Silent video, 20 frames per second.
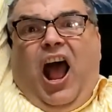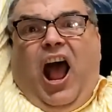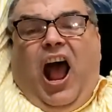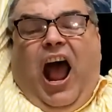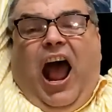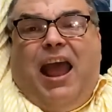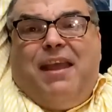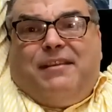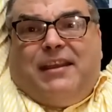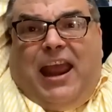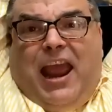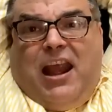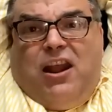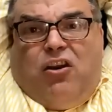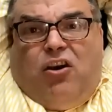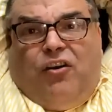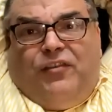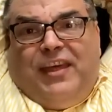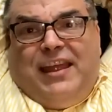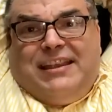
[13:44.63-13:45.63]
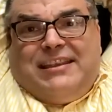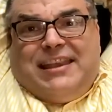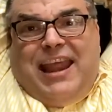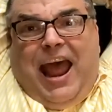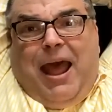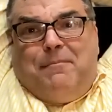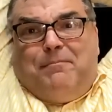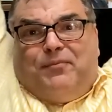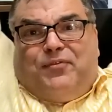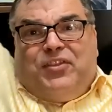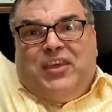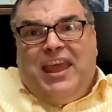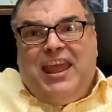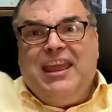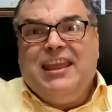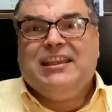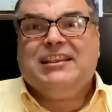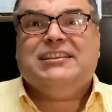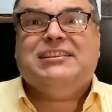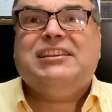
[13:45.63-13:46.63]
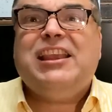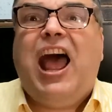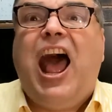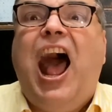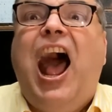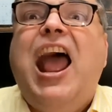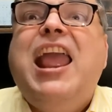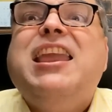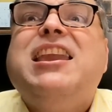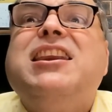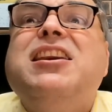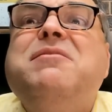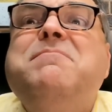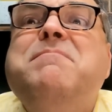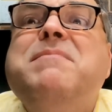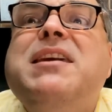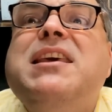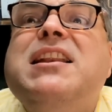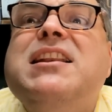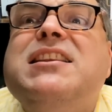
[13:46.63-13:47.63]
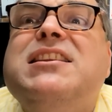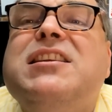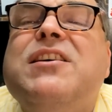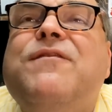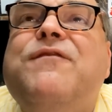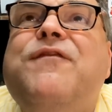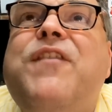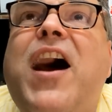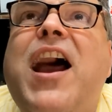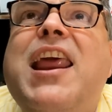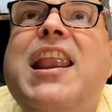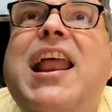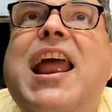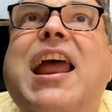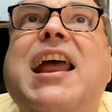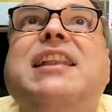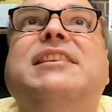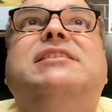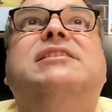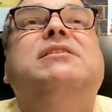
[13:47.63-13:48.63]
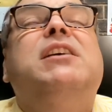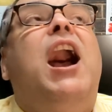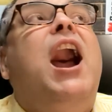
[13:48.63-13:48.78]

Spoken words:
I done all the dumb things. I committed to finance.